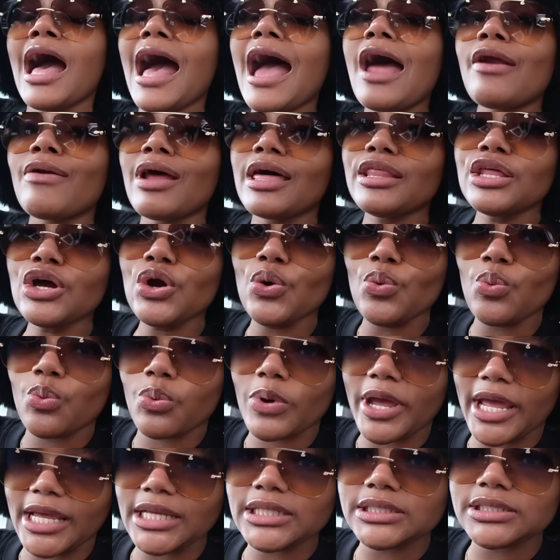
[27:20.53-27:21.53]
I'd rather
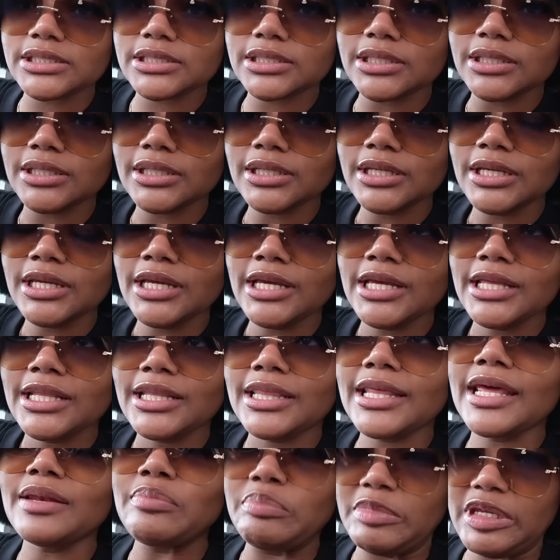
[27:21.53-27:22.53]
wait
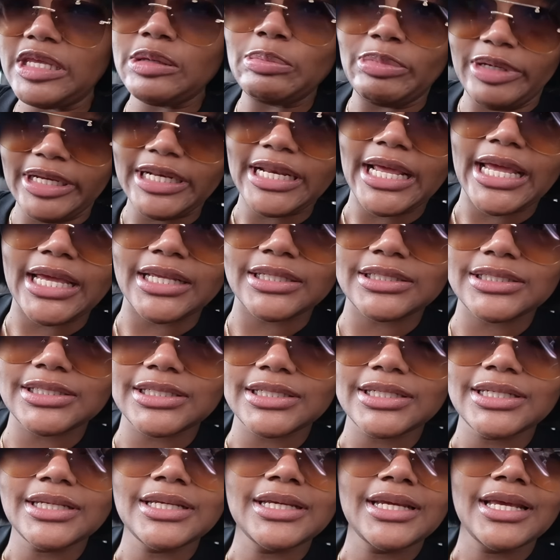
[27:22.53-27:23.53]
than me be
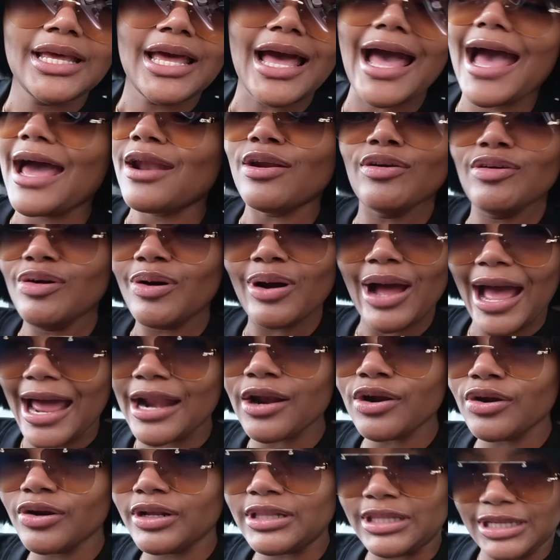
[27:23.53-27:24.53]
late. I don't know,
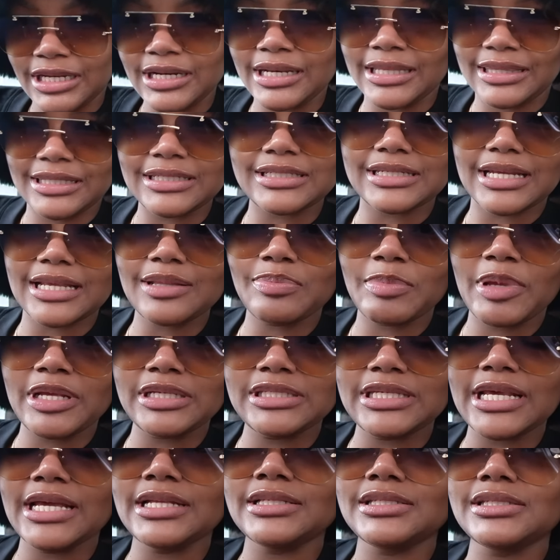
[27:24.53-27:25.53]
that does that make
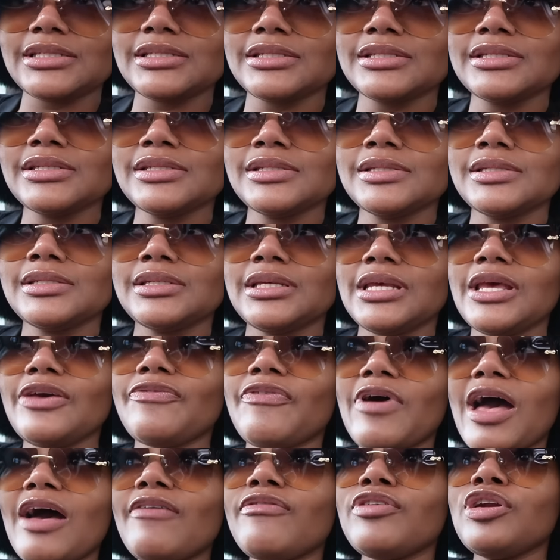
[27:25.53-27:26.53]
sense?
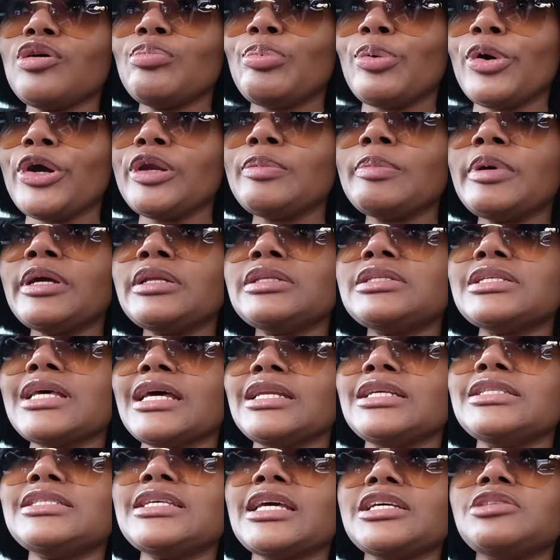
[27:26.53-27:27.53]
If I have an appointment
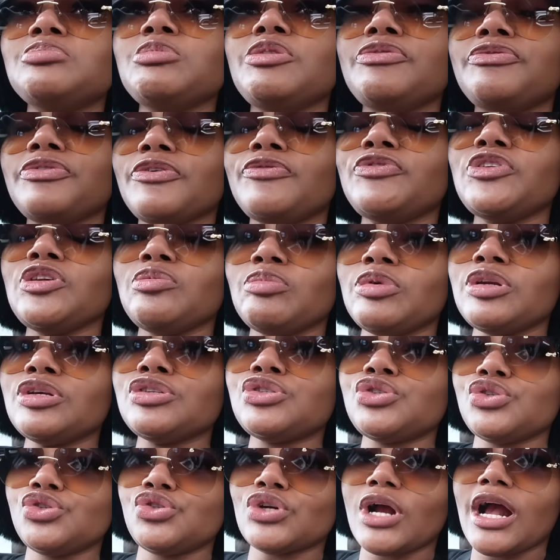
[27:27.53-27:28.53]
and it takes me 15
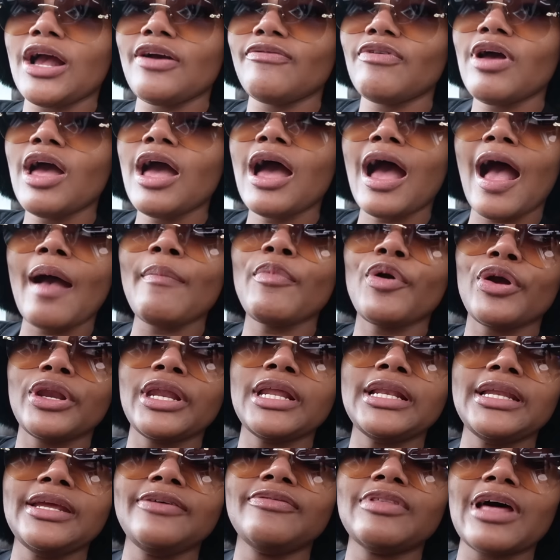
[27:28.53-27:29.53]
minutes to drive, I'm going
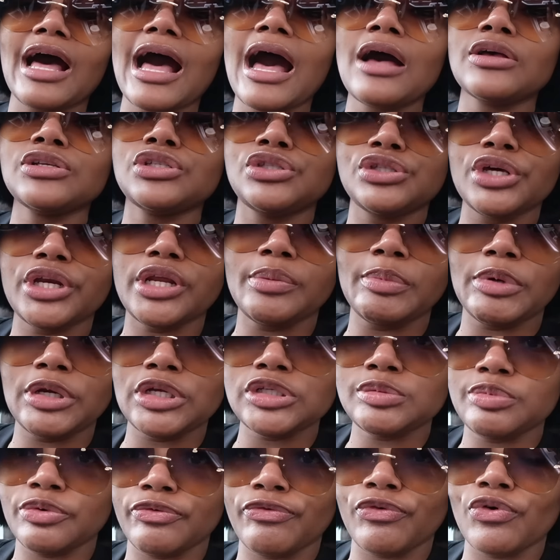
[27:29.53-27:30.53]
to leave the house 30
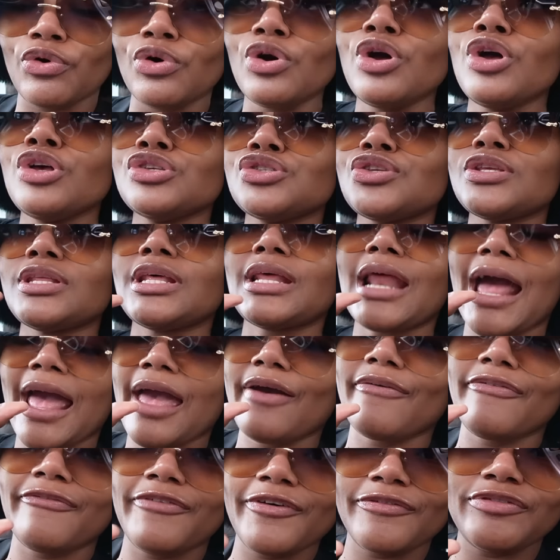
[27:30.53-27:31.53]
minutes before so that I
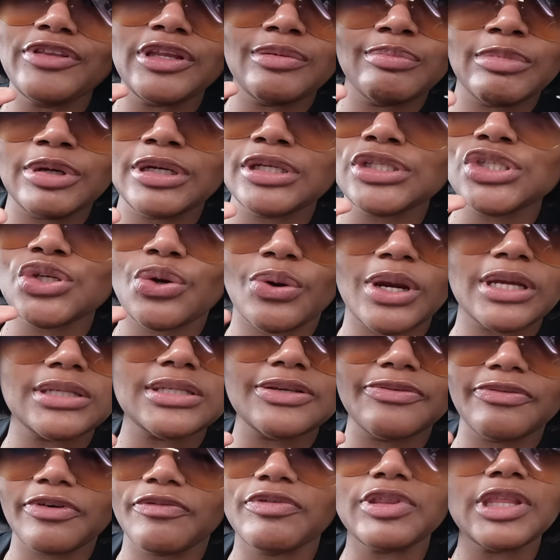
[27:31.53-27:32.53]
have 15 minutes
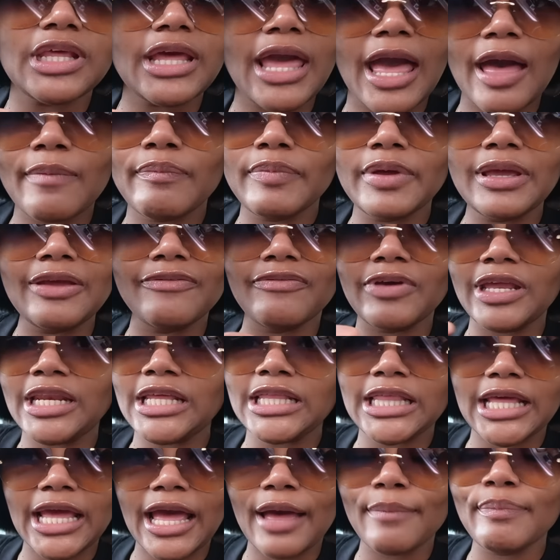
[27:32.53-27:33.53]
grace if
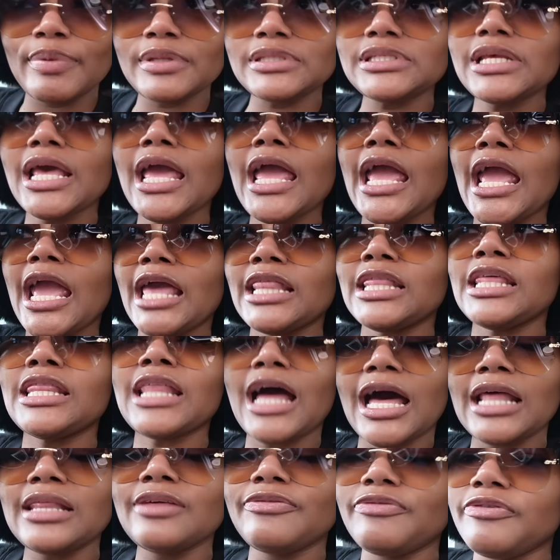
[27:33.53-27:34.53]
anything happens. And then
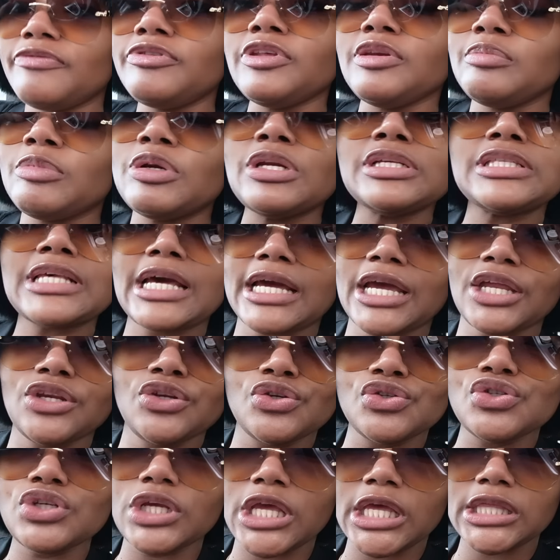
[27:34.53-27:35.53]
the other 15 minutes I can
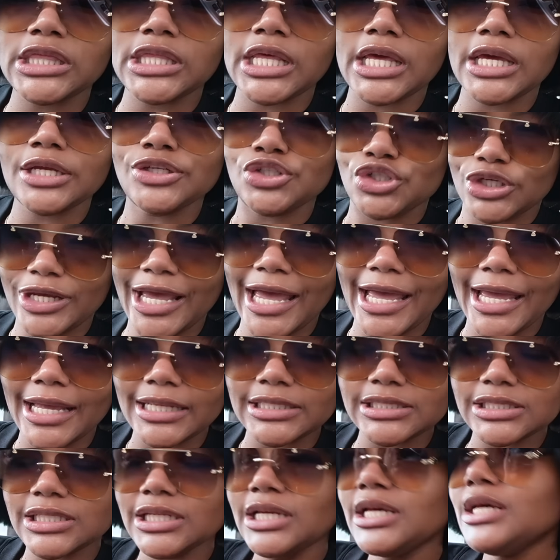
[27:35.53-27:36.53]
use to get there. Do you get
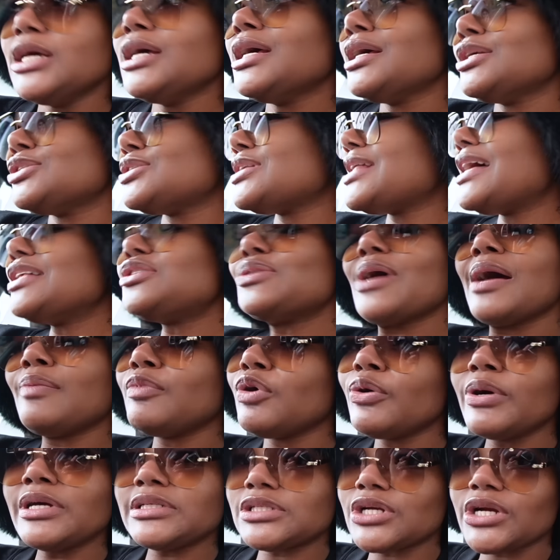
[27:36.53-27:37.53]
it? So that's why I'm
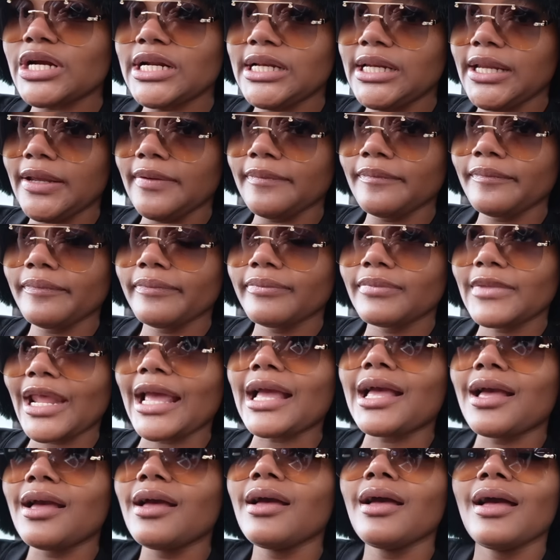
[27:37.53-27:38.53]
always early.
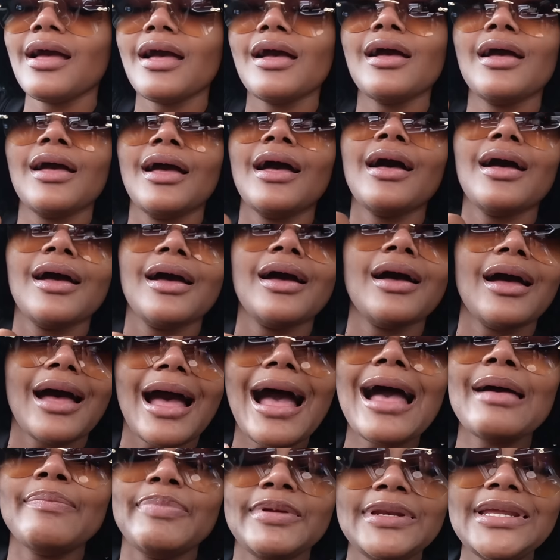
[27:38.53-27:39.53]
Like,
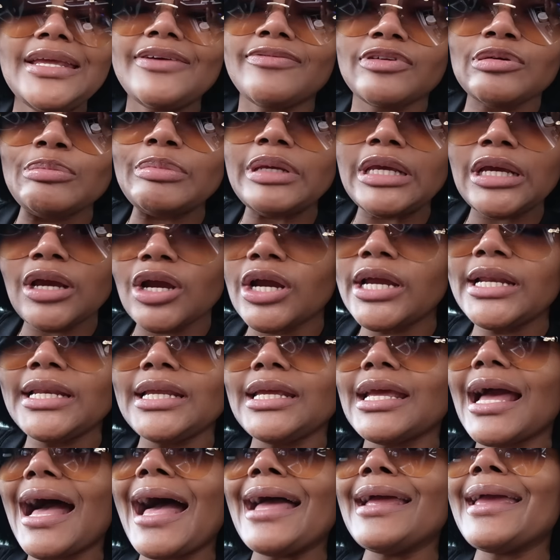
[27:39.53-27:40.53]
I believe in being
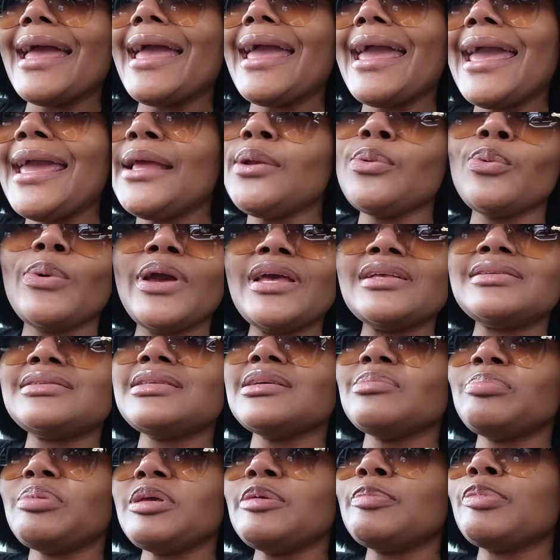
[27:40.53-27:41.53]
early. I hate
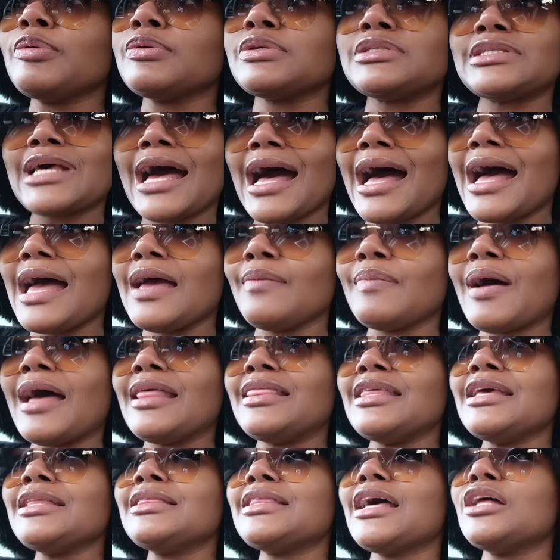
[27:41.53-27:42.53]
wasting people's time. I
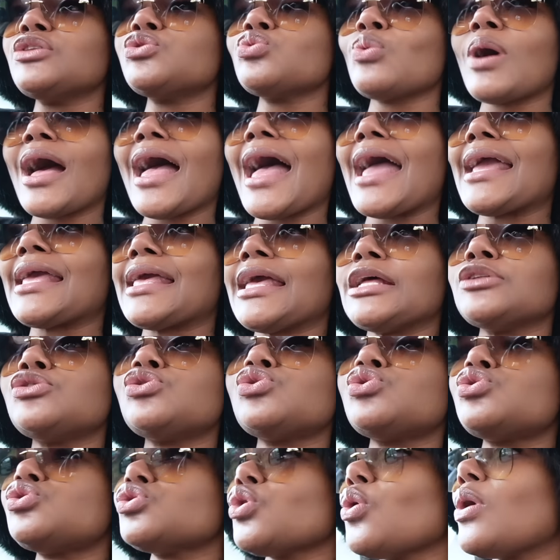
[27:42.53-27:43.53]
think that's why I get
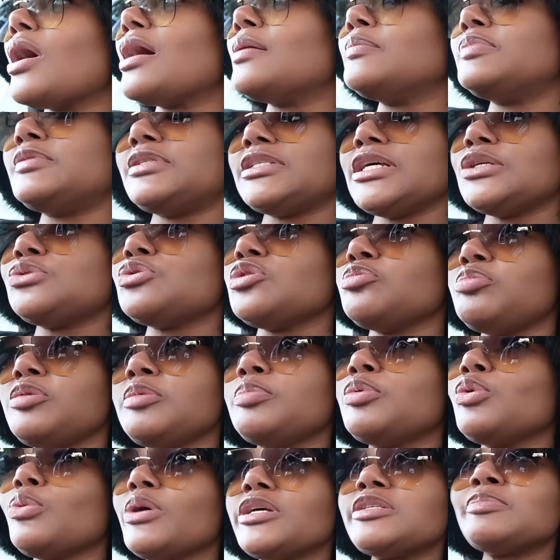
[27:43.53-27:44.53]
so upset when
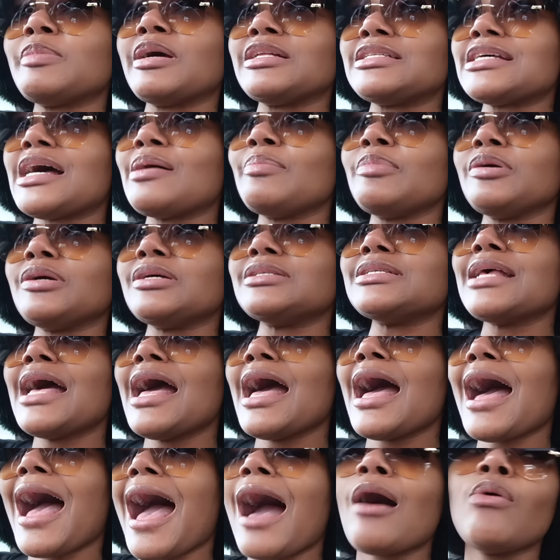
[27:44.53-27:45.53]
people waste my time, because
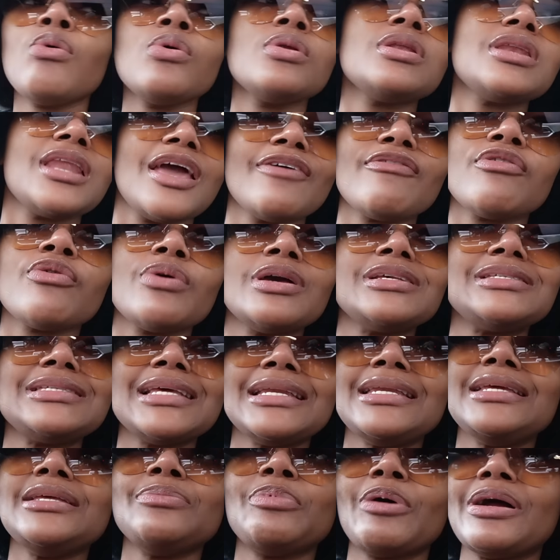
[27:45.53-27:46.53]
I will never waste
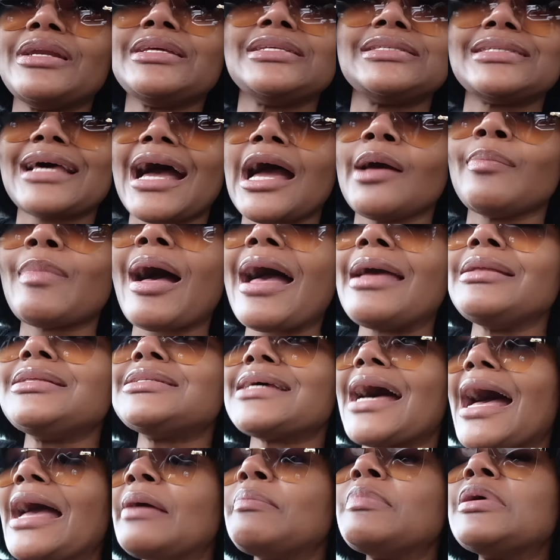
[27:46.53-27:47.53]
anybody's time.
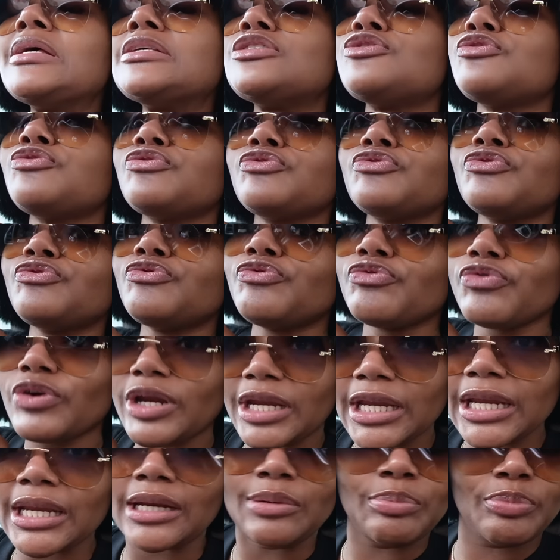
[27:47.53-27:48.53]
Time is
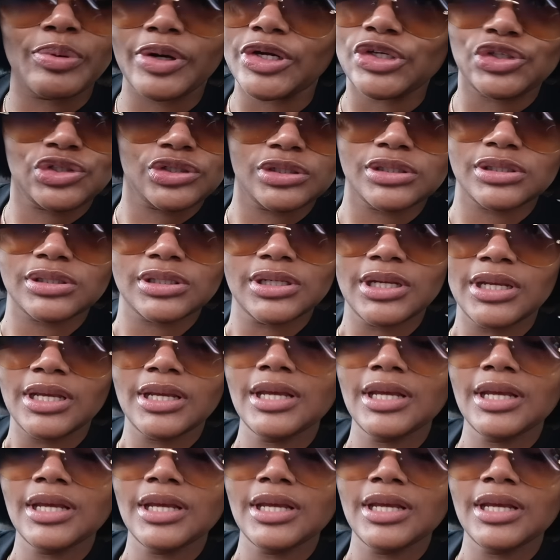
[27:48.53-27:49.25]
freaking precious.